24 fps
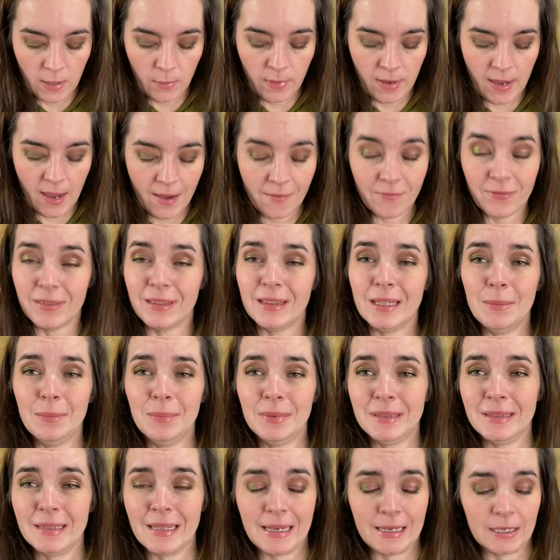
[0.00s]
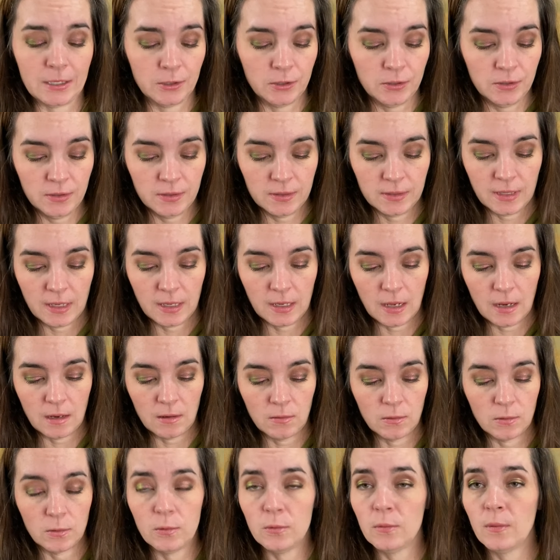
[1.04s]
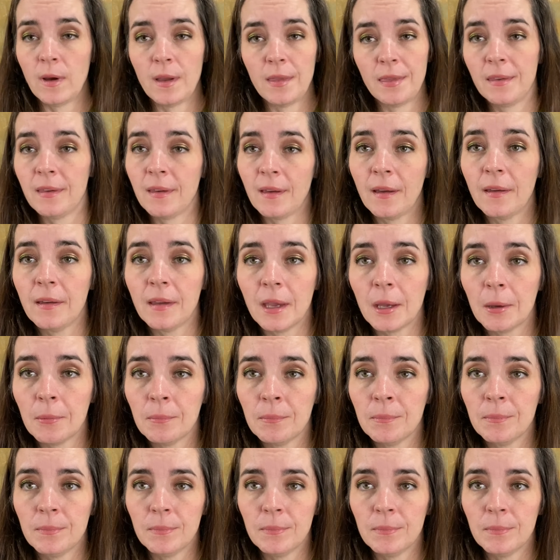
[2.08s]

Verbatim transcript: we have lip liners, and I don't know who I think I am,